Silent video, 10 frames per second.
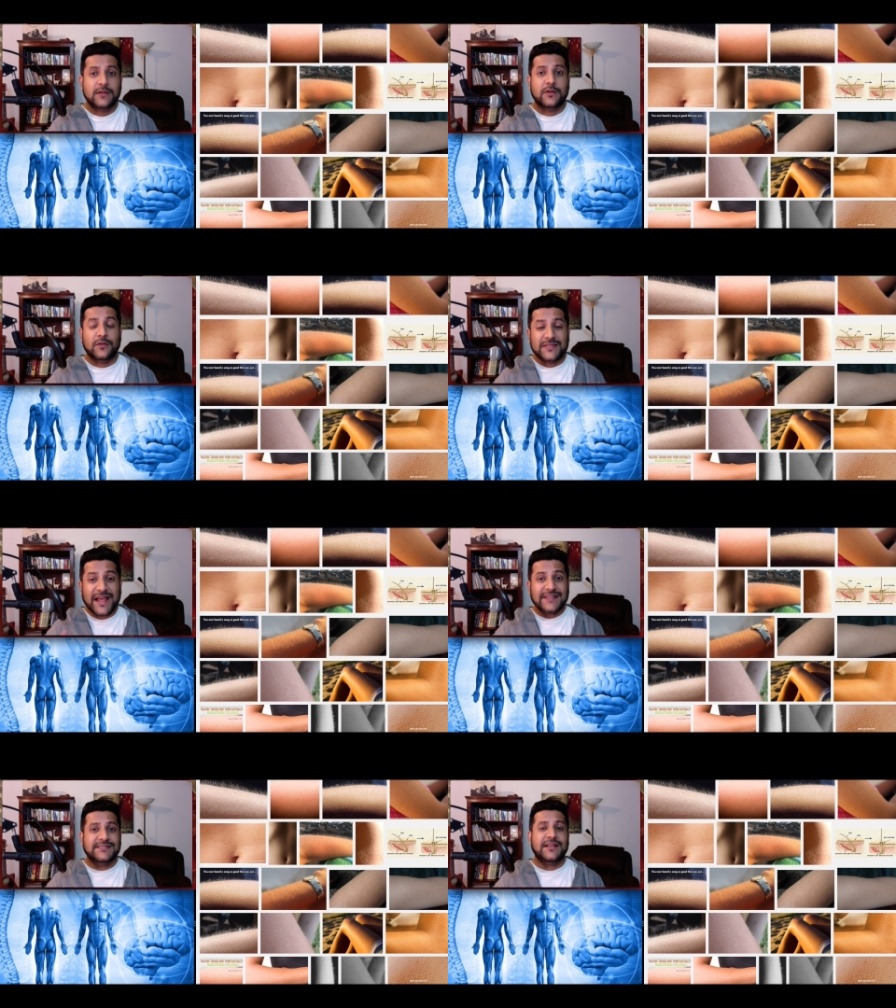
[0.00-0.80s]
Now,
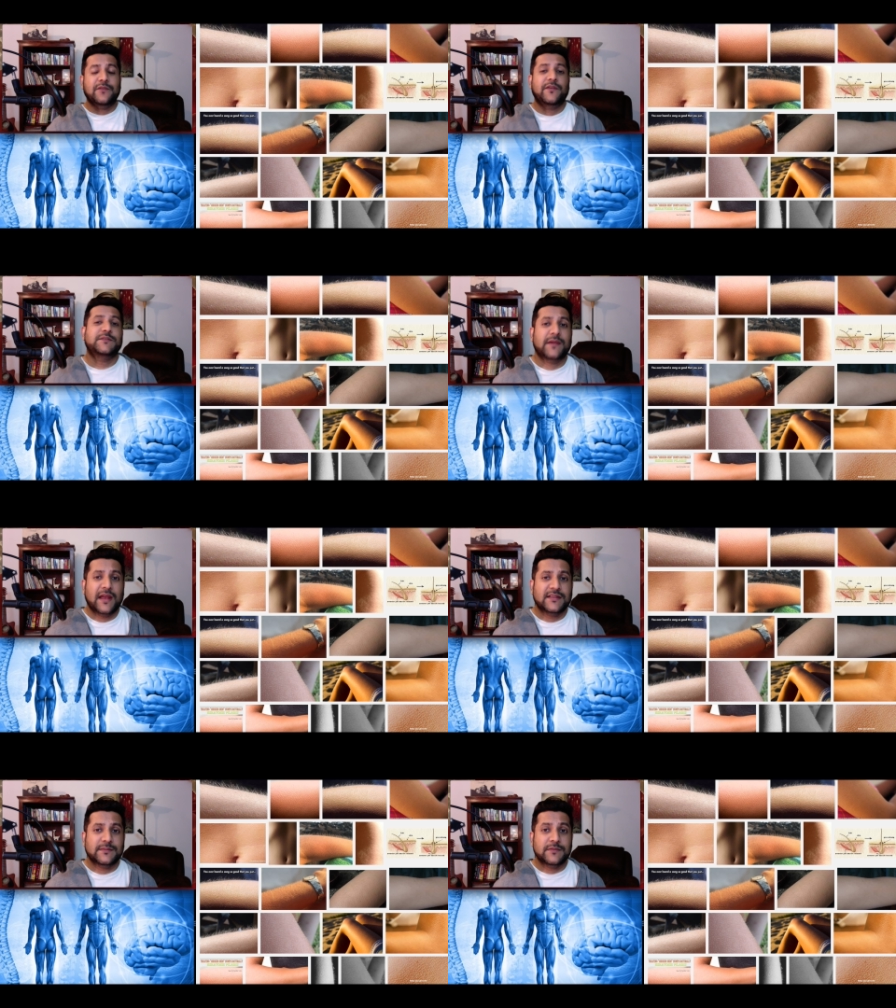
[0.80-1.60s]
that's the defense
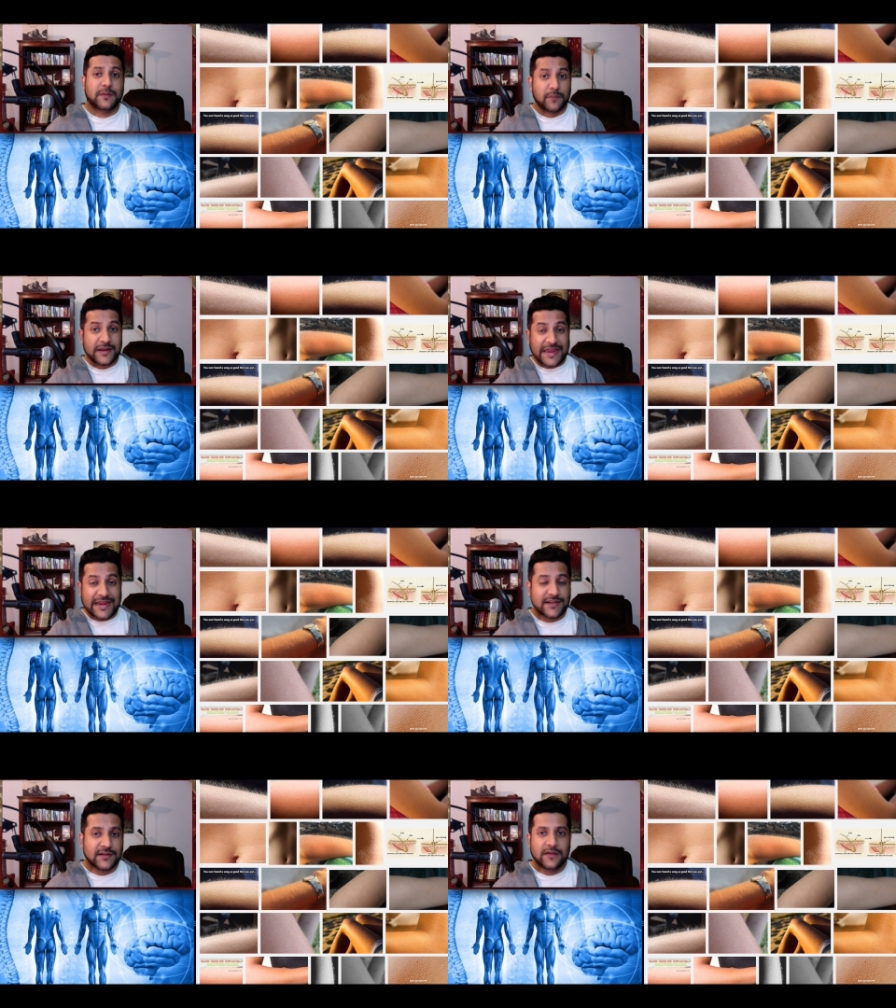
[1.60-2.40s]
mechanism number
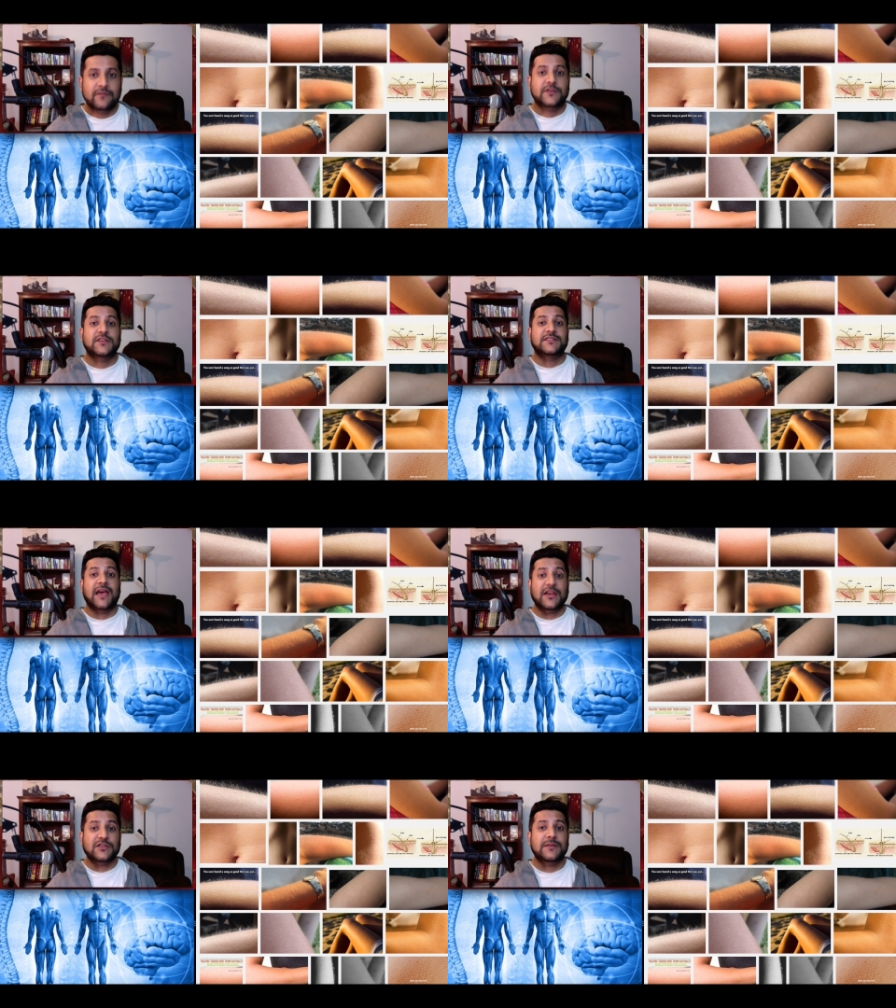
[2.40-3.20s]
8, which is
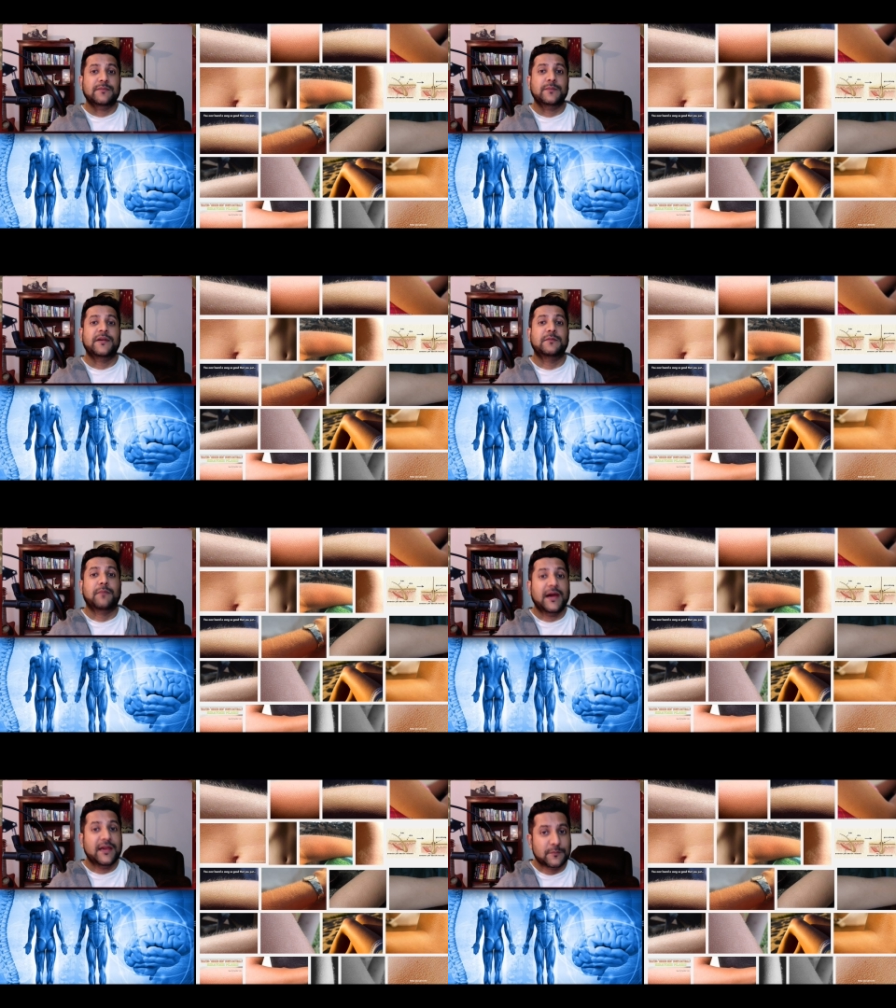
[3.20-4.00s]
actually implemented
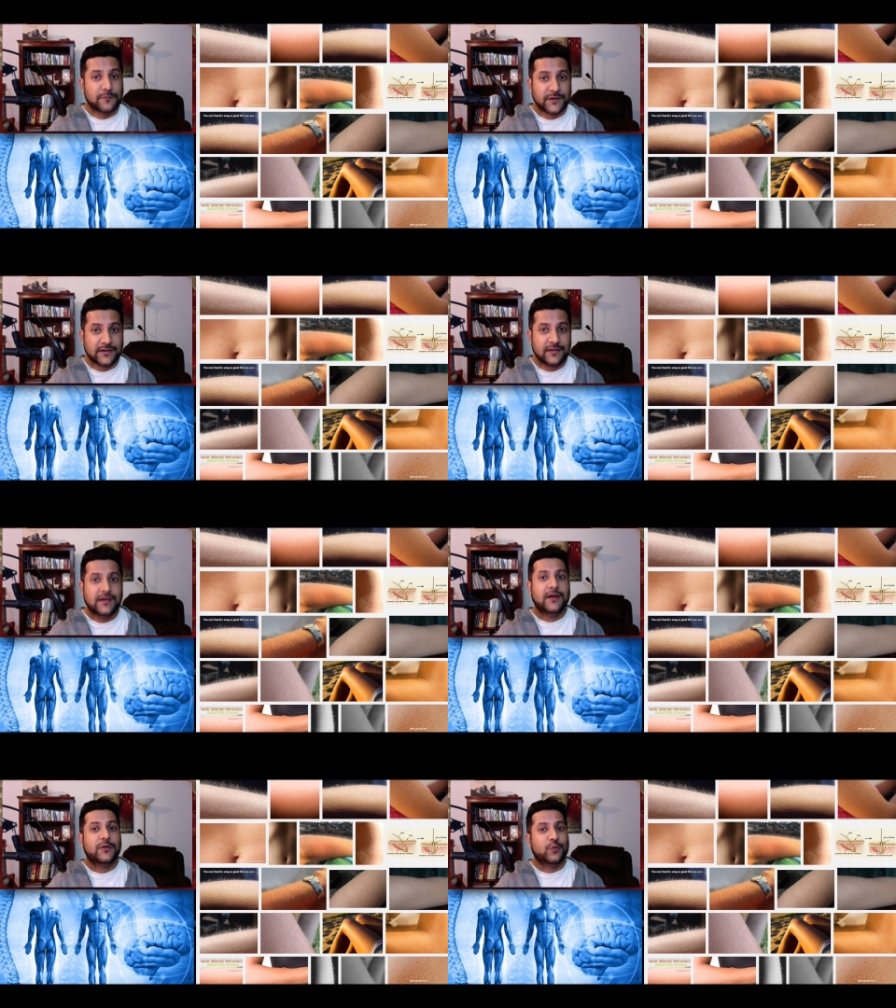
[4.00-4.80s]
by our brain
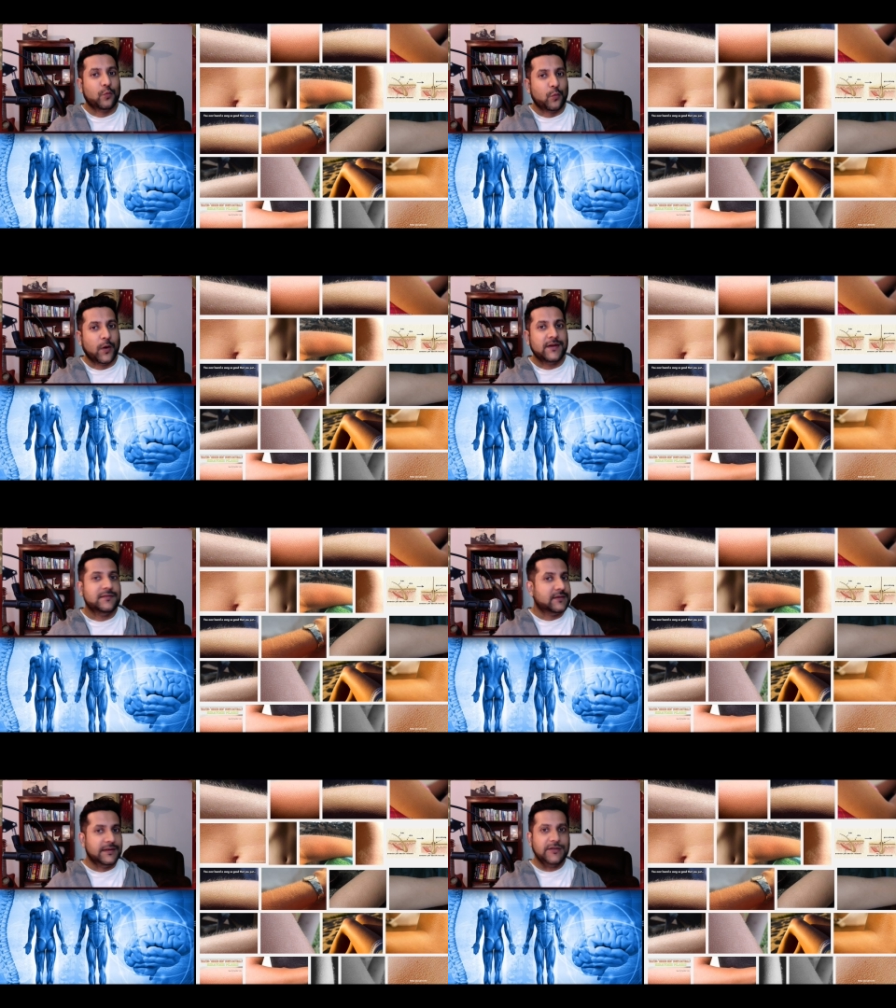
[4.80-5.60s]
to avoid
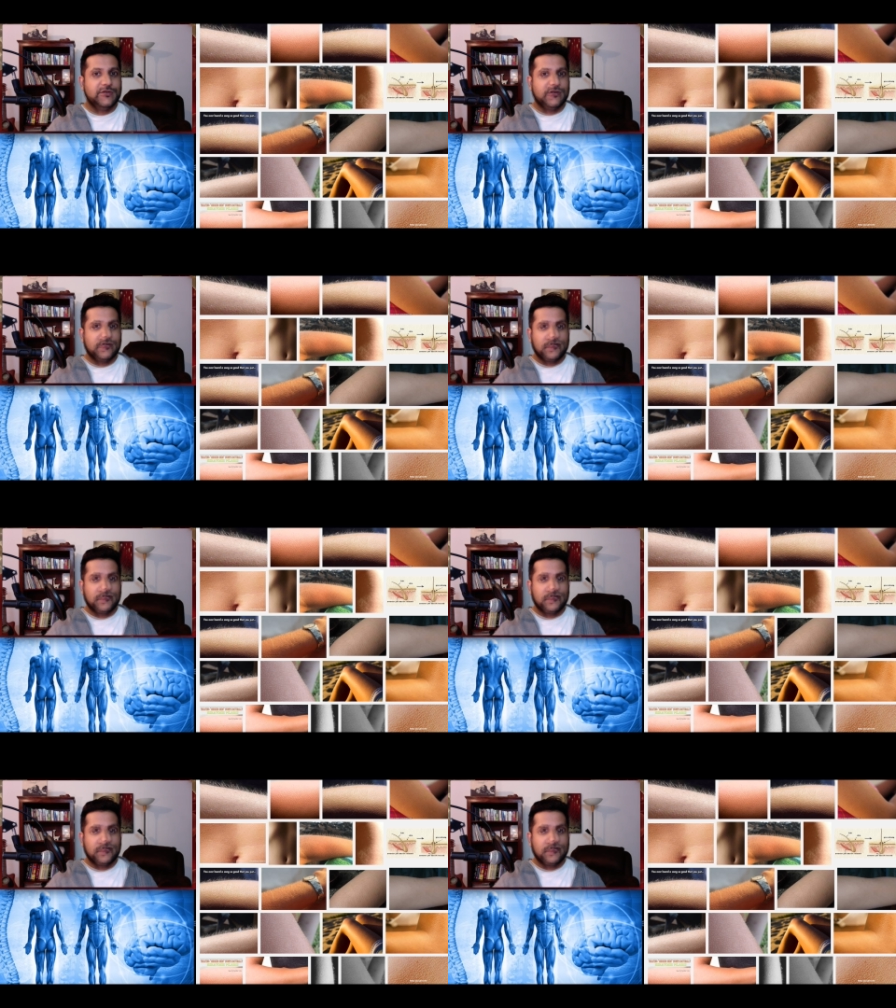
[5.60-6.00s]
the danger.